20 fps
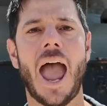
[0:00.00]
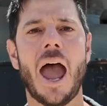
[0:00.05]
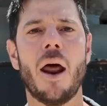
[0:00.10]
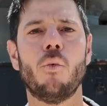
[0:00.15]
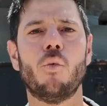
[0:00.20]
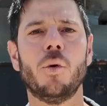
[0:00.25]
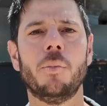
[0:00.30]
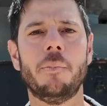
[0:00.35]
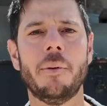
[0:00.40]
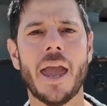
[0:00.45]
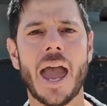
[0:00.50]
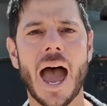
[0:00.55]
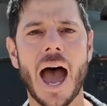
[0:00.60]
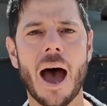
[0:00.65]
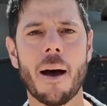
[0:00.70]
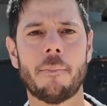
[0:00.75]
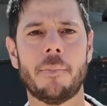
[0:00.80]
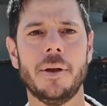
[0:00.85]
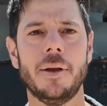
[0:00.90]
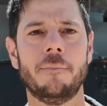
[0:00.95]
and would be
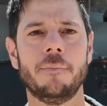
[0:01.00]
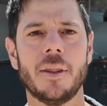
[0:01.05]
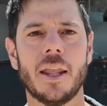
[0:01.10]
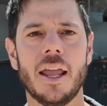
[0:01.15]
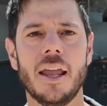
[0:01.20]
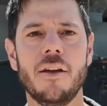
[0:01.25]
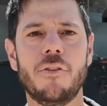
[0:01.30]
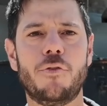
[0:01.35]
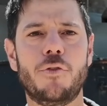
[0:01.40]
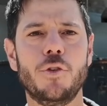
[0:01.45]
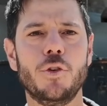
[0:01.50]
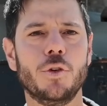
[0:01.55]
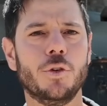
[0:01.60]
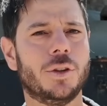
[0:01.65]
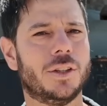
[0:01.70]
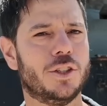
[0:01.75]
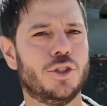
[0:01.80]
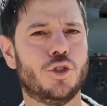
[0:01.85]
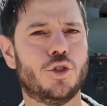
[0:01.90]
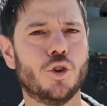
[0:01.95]
happy if
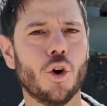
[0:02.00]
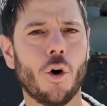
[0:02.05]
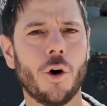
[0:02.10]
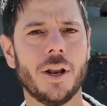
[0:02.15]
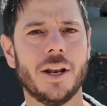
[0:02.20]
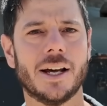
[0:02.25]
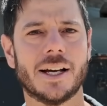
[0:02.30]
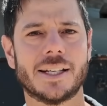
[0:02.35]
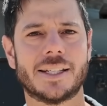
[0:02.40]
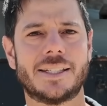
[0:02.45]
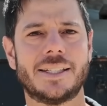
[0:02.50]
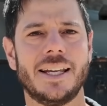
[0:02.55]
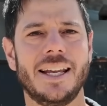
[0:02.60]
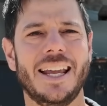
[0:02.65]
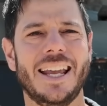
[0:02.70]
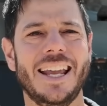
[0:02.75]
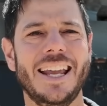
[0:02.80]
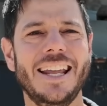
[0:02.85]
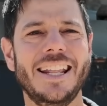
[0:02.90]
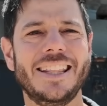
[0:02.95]
you'd join us
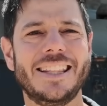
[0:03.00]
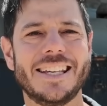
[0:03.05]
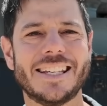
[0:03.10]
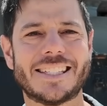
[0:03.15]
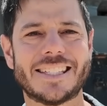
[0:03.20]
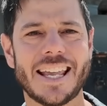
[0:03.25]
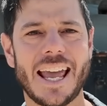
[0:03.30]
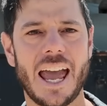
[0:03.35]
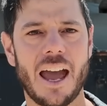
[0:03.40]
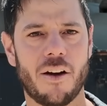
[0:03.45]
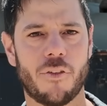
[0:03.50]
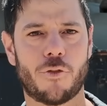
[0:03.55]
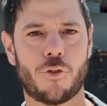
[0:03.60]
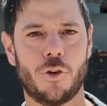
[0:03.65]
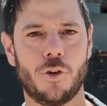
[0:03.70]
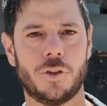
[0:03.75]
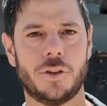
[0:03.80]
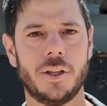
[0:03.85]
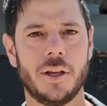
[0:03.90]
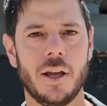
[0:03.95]
in this
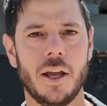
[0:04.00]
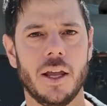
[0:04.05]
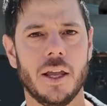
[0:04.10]
effort.